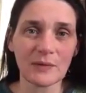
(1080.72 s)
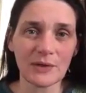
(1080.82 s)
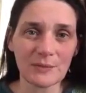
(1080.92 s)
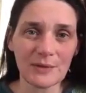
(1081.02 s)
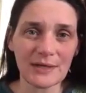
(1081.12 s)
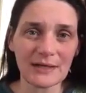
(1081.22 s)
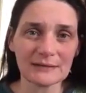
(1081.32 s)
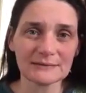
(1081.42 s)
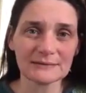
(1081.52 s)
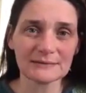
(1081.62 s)
We're going to be
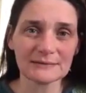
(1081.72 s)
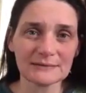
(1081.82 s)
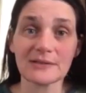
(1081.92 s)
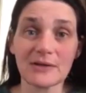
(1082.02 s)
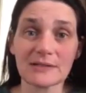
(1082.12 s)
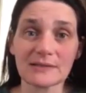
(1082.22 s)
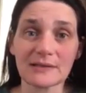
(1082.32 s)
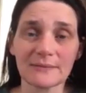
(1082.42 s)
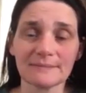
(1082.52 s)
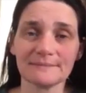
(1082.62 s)
here. I'll see you
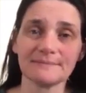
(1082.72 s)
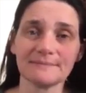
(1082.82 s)
guys later.